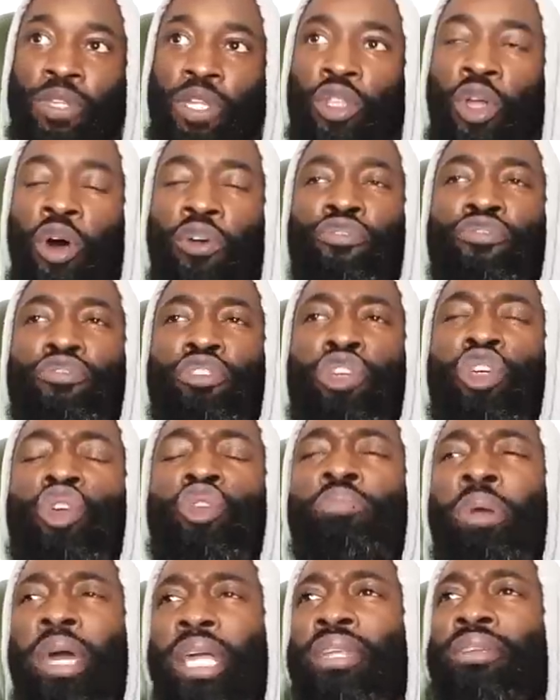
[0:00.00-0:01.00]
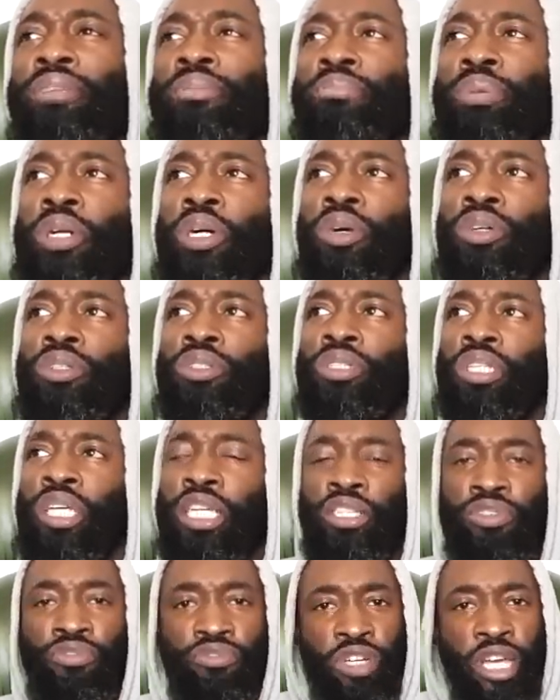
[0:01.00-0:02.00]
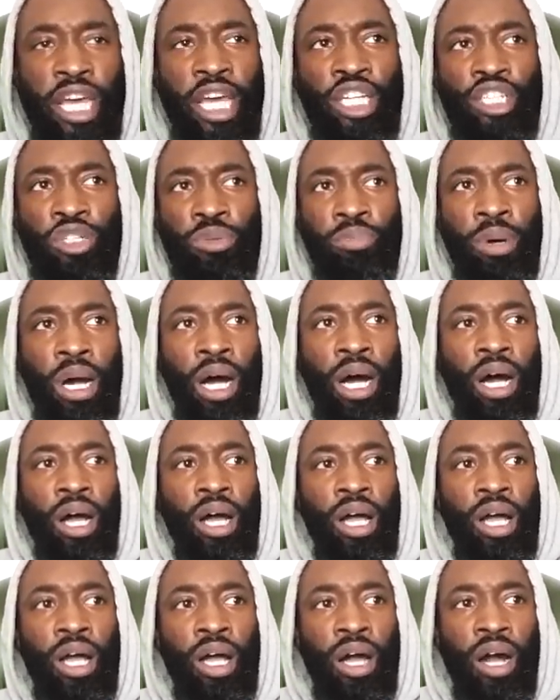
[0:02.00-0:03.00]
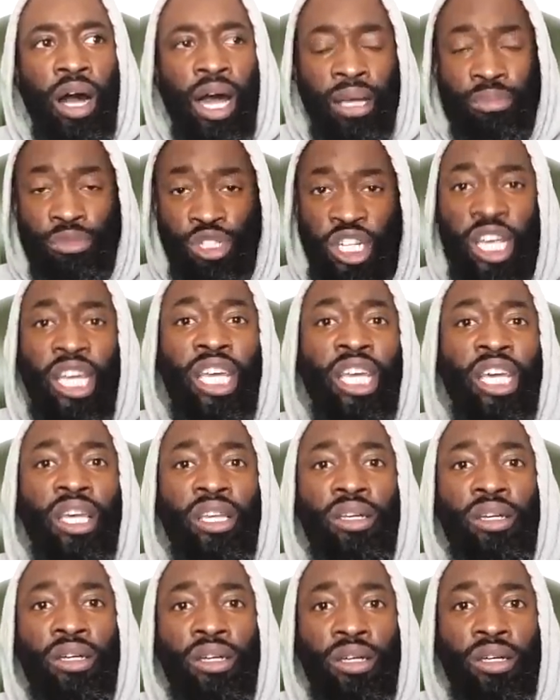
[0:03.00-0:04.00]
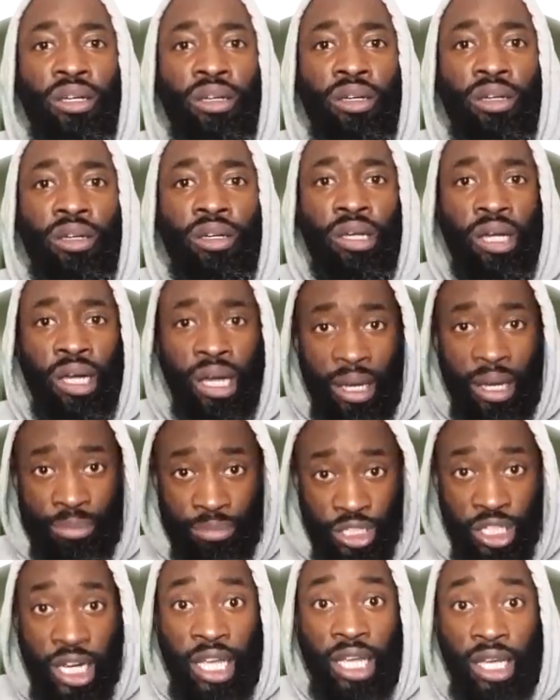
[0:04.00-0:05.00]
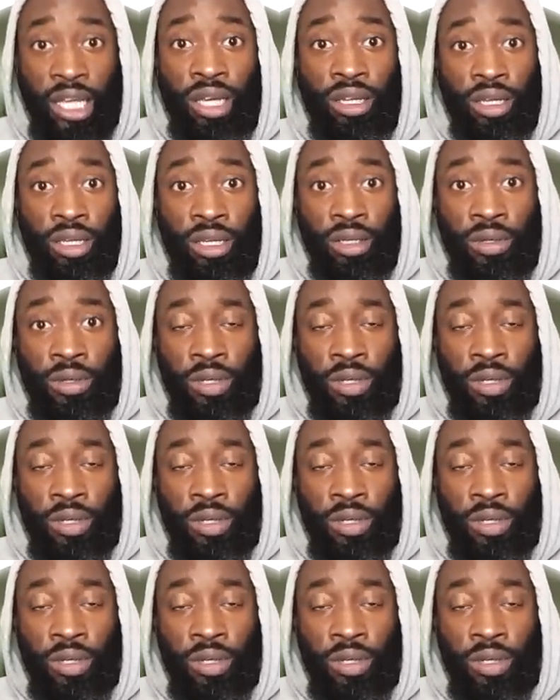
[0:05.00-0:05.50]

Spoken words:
not fuming because he's a free agent, but I am shaking. I'm shaking.